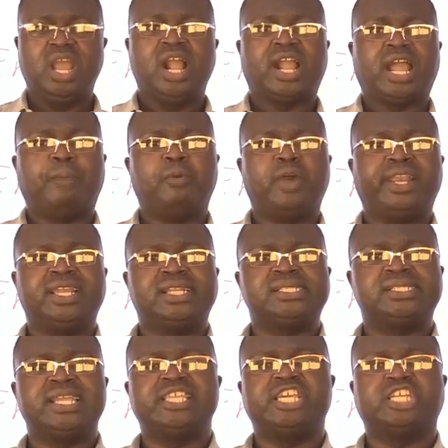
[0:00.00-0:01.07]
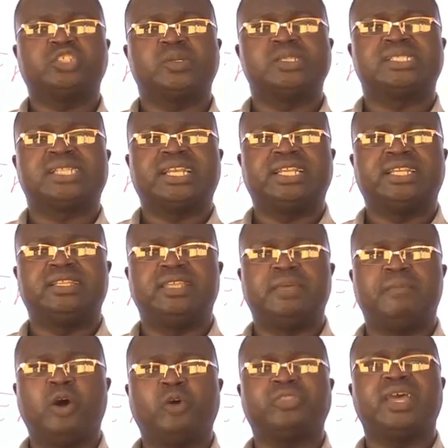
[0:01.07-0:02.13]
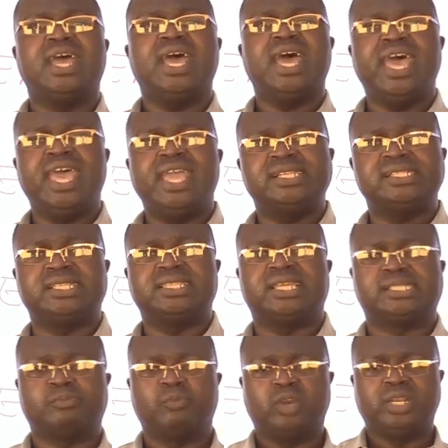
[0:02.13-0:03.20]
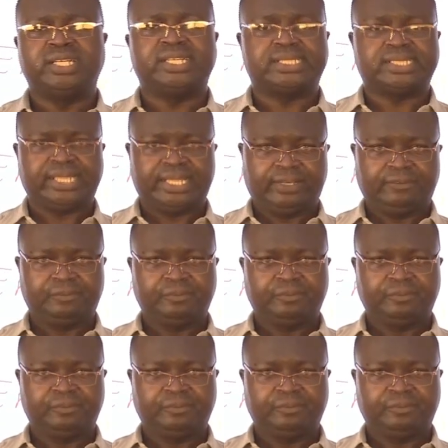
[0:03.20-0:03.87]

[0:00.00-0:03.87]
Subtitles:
Carbohydrates digestion started in the mouth, ends in the small intestine.